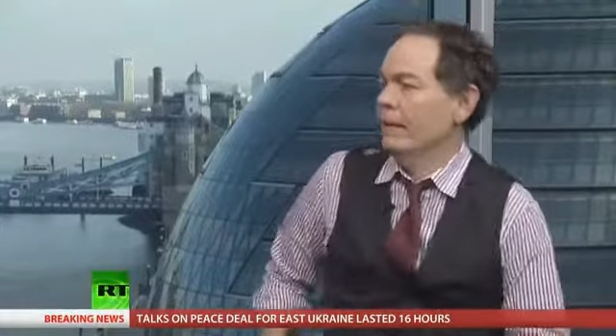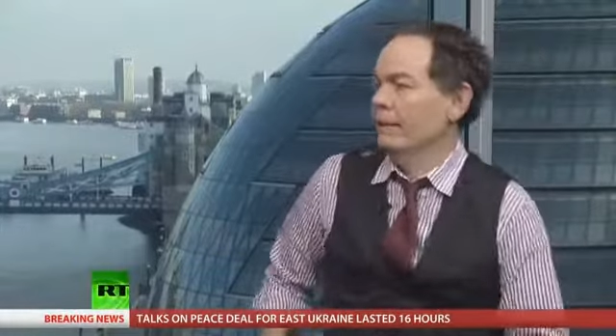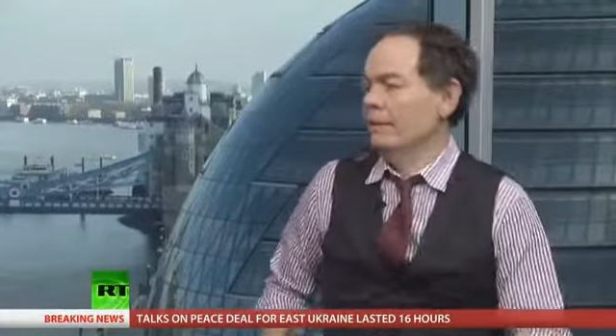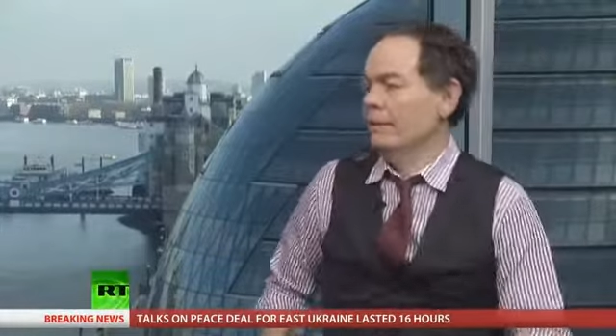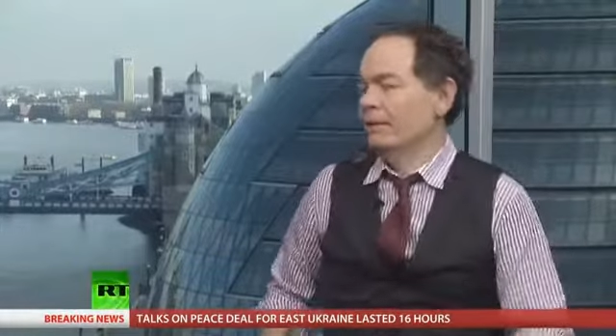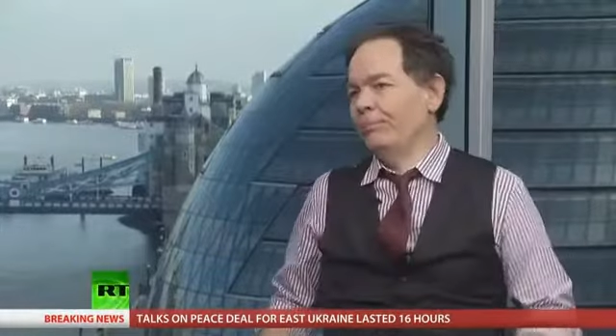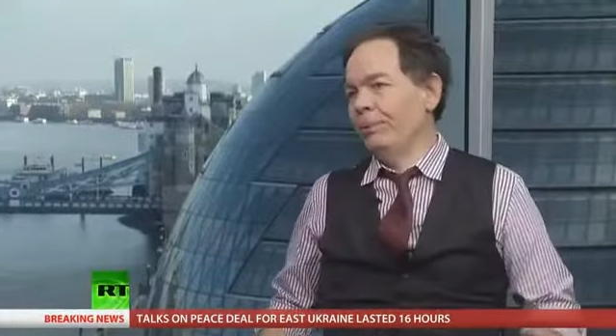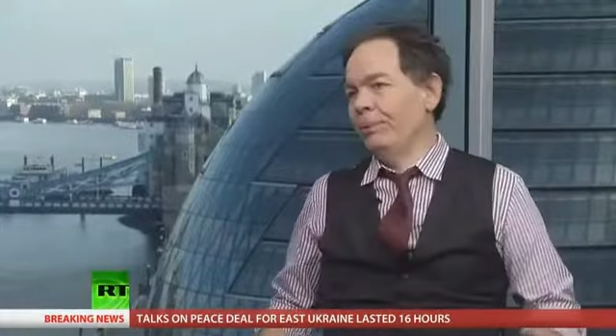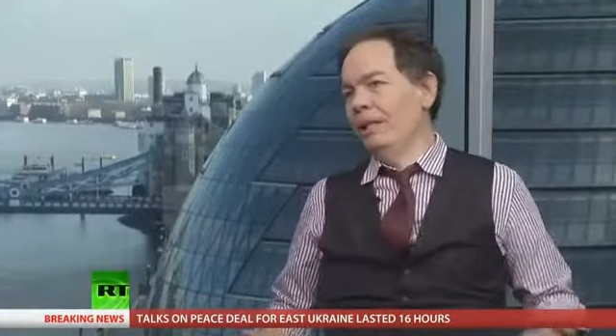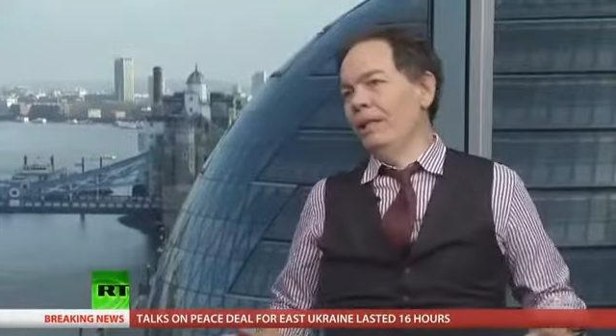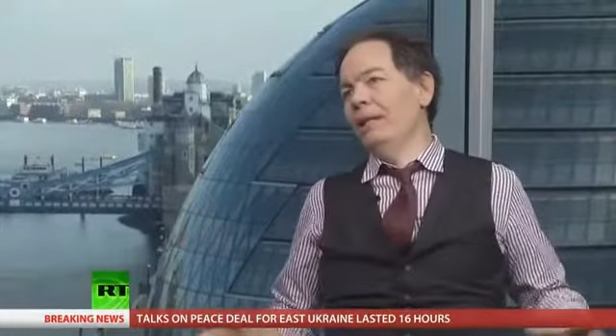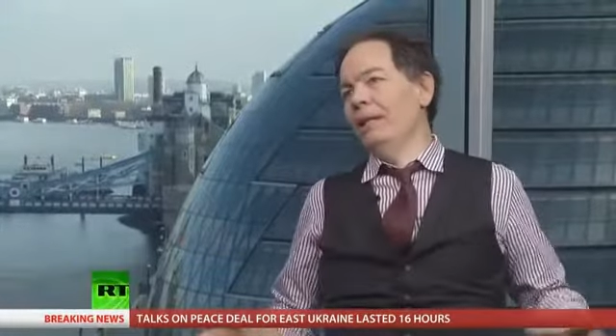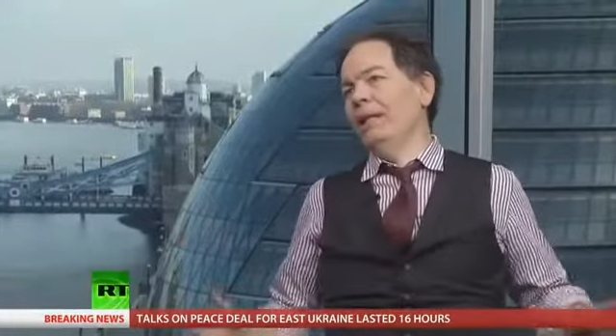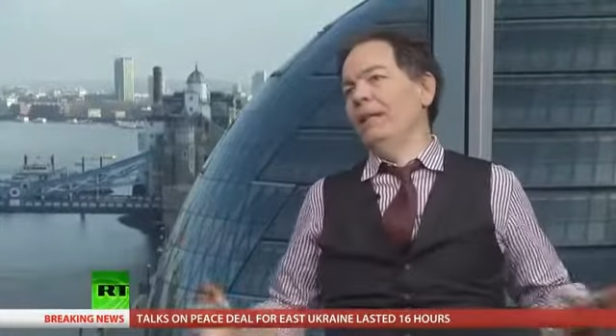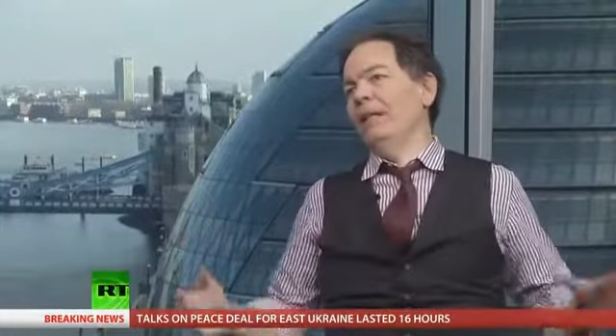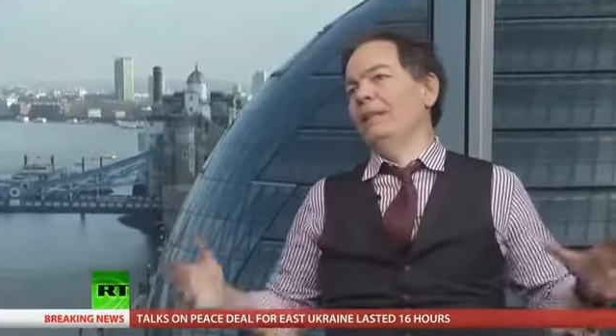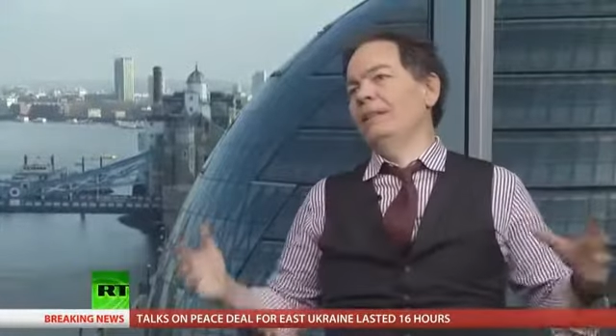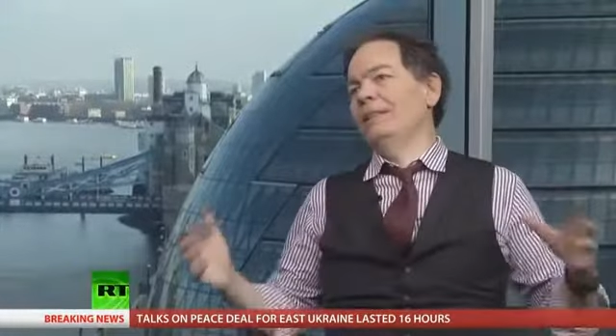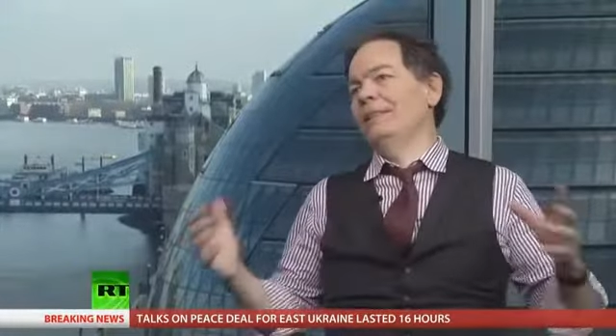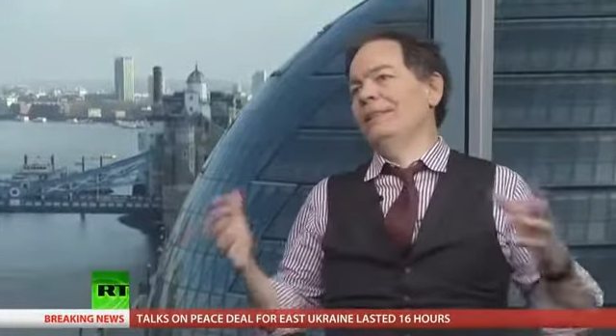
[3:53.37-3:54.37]
can
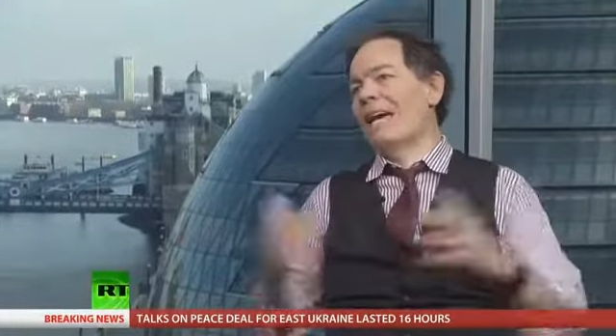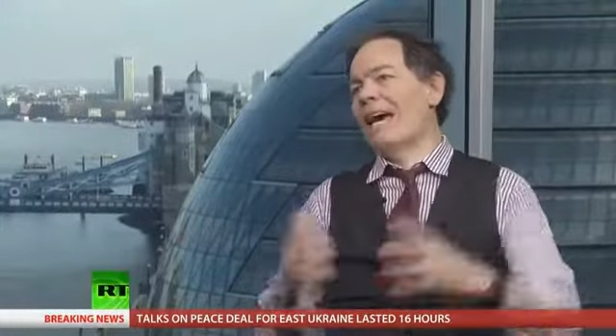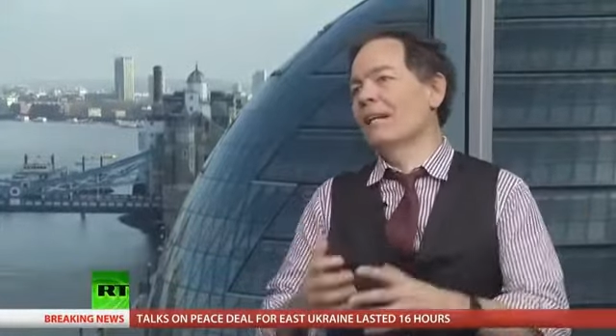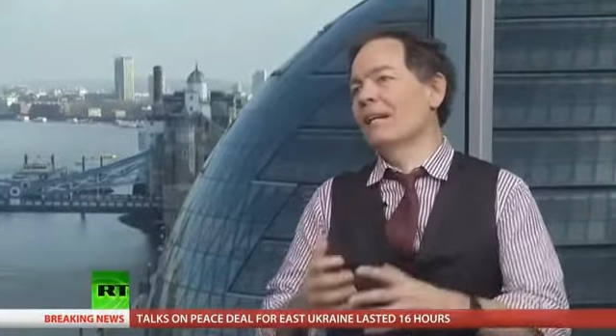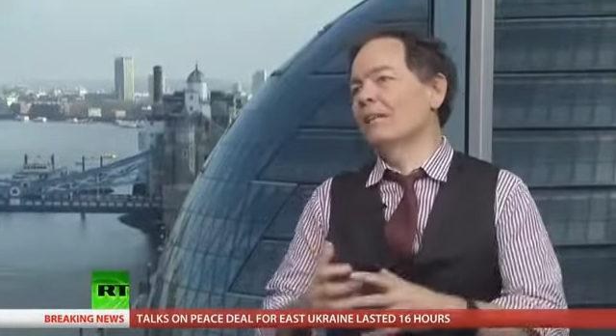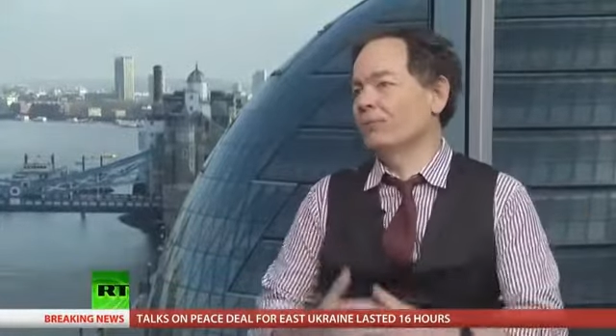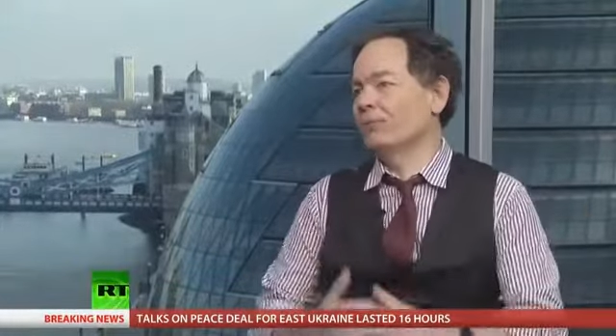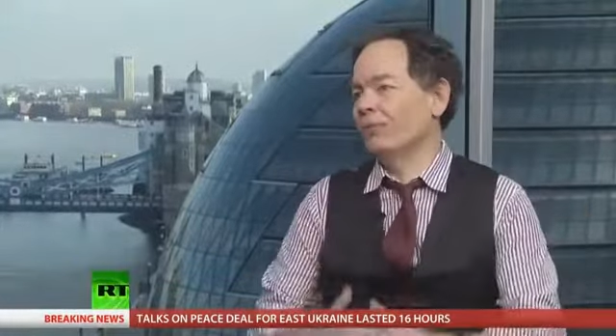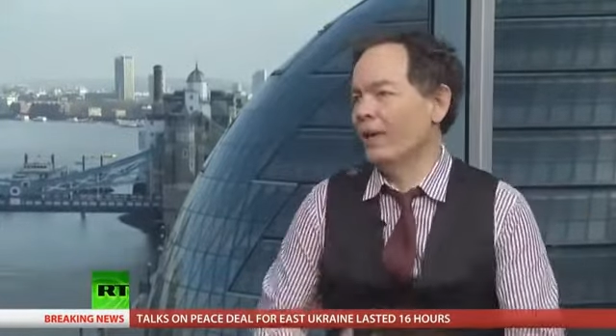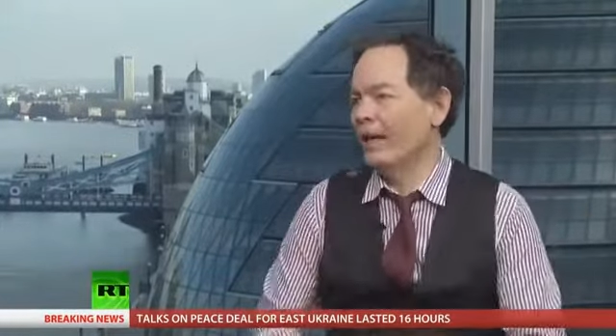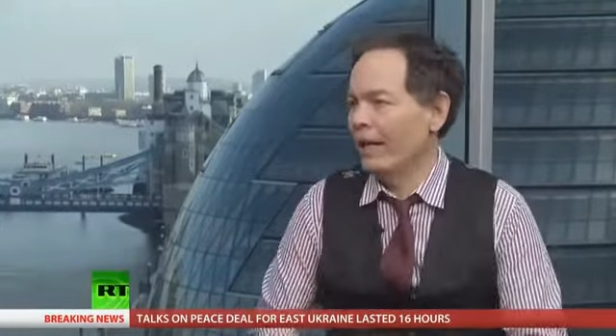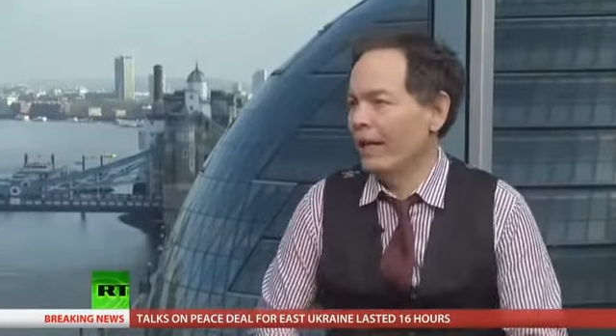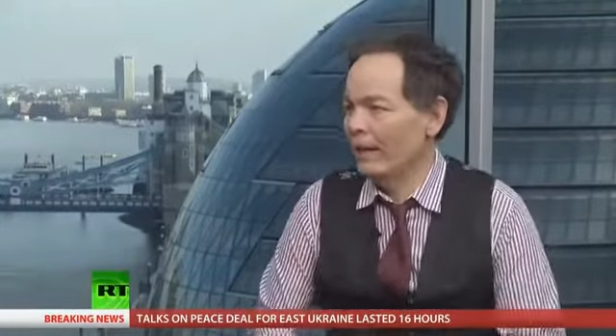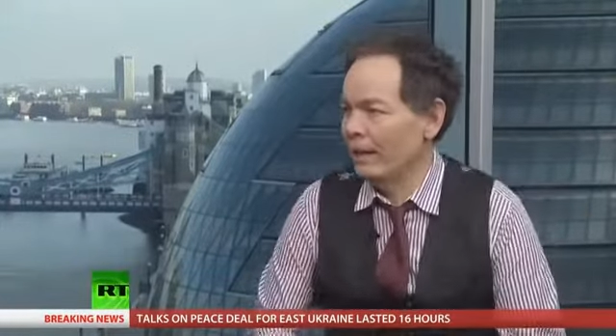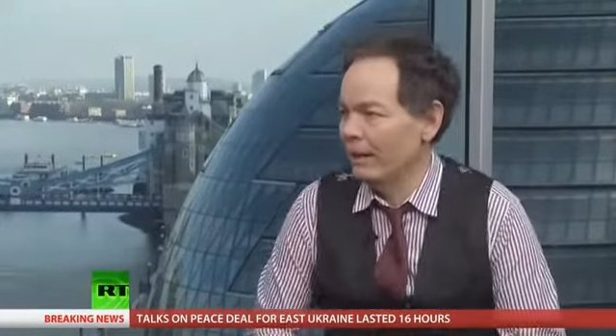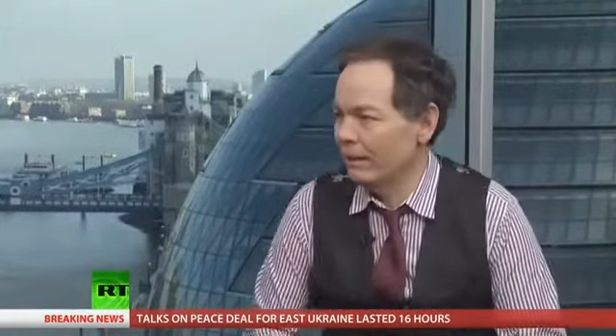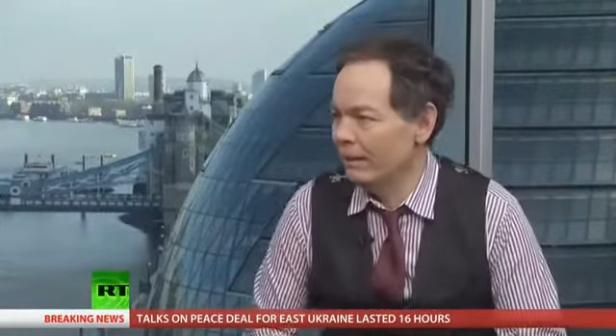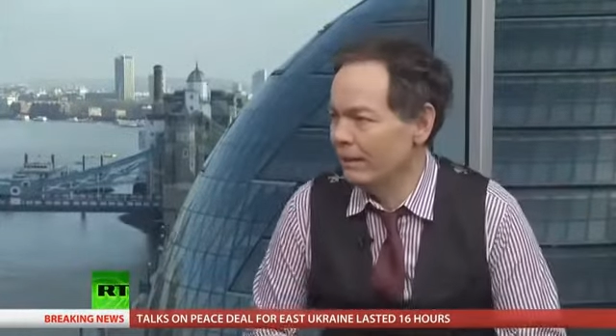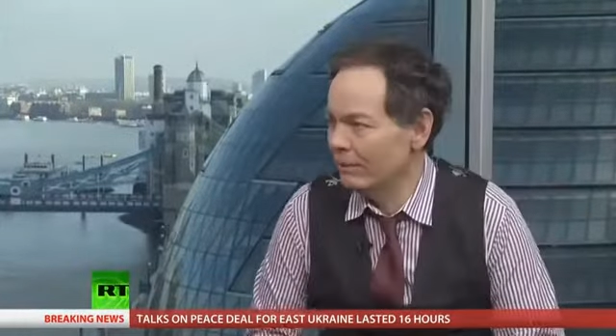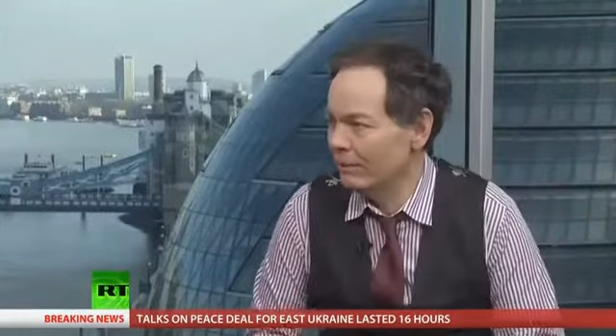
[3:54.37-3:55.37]
be uh,
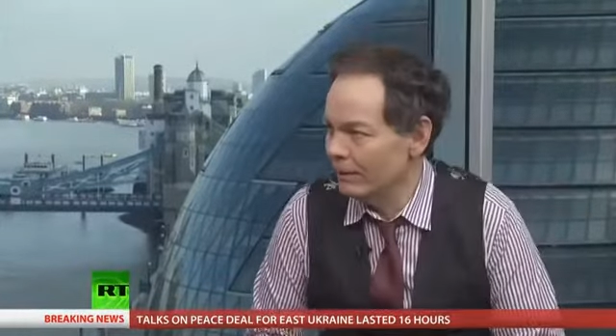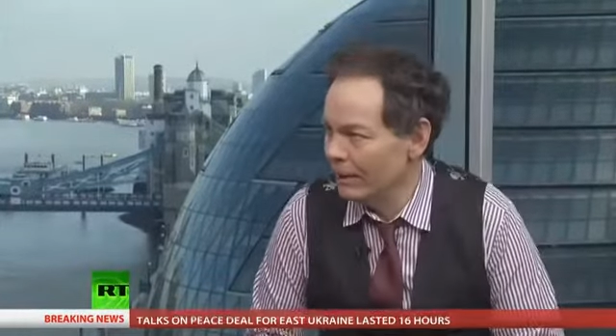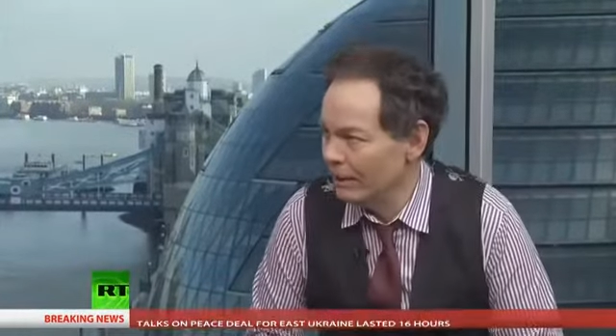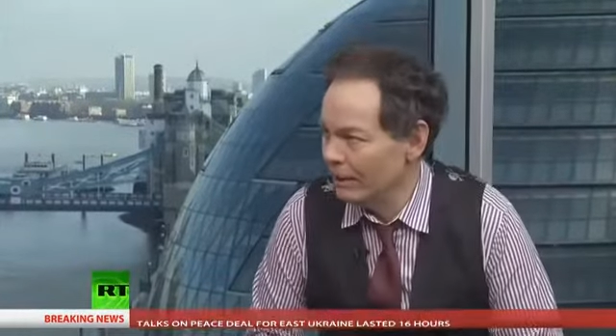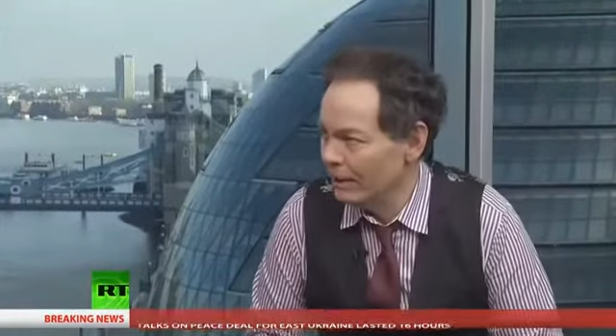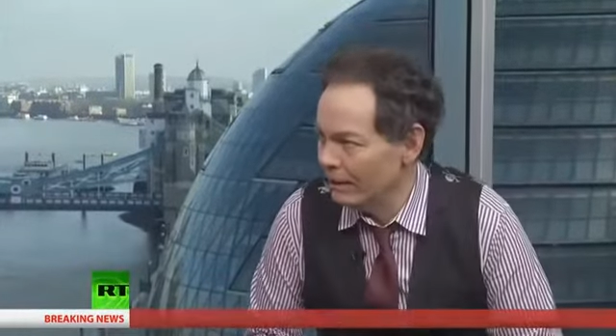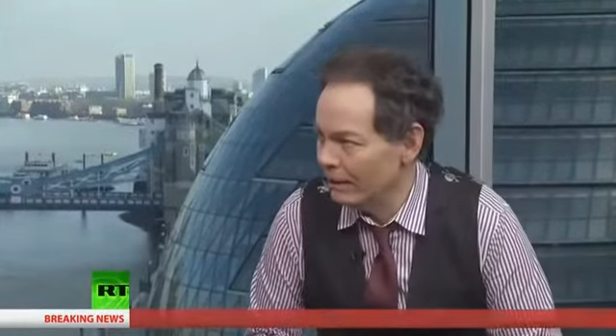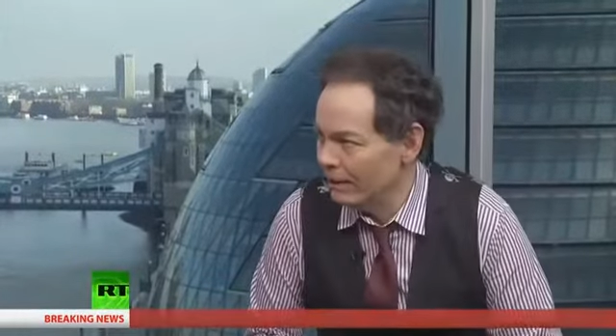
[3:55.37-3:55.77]
satisfy his,